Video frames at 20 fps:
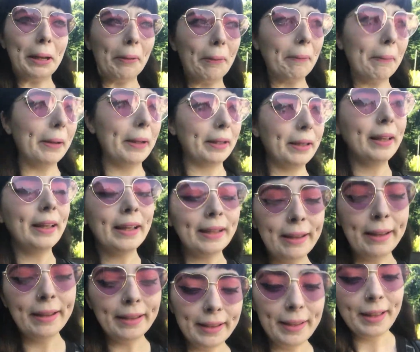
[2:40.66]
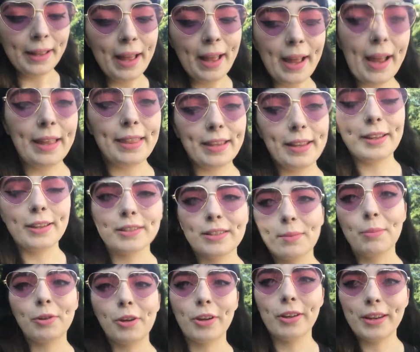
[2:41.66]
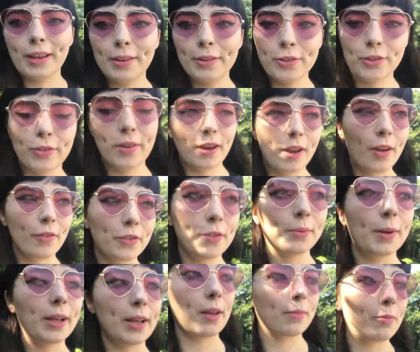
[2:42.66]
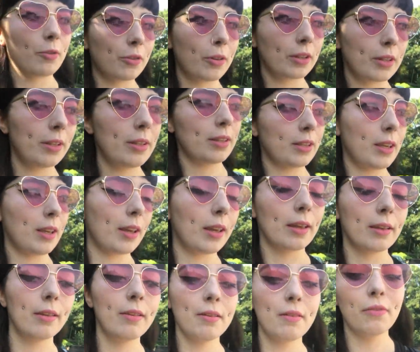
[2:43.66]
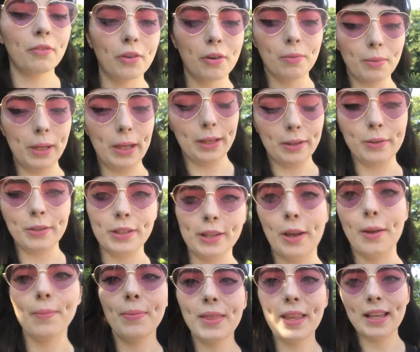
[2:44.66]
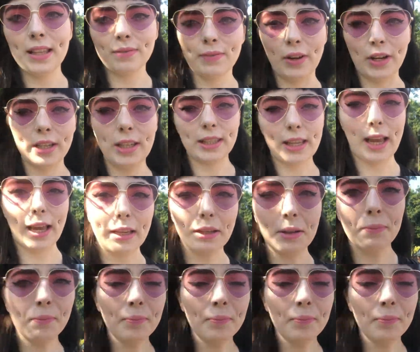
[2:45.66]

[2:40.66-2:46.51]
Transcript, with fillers: no and then because I'm going out straight after work I'm not going to see her for a while so that's very sad